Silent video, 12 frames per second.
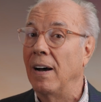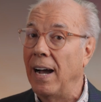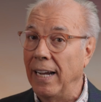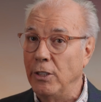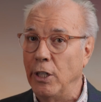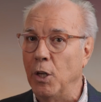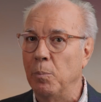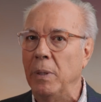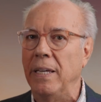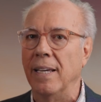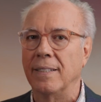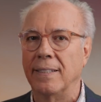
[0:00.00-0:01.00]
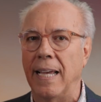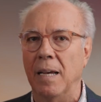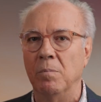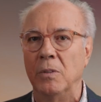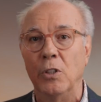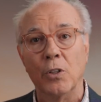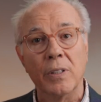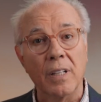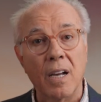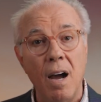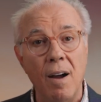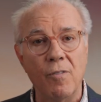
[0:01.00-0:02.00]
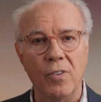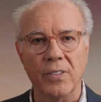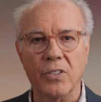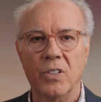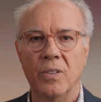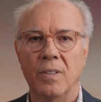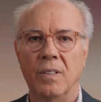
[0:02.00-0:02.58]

IGEL PSM during the conference.